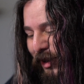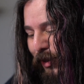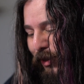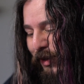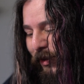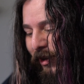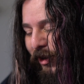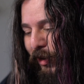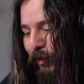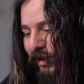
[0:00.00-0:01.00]
the other song I
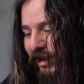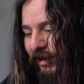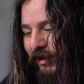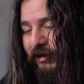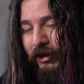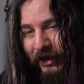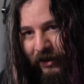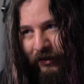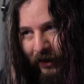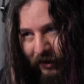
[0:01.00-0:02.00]
heard was uh, The Looking
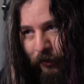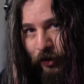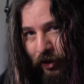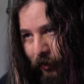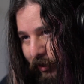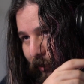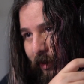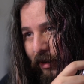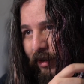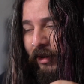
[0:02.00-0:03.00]
Glass, which I'll put up
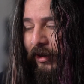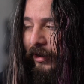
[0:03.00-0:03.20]
here.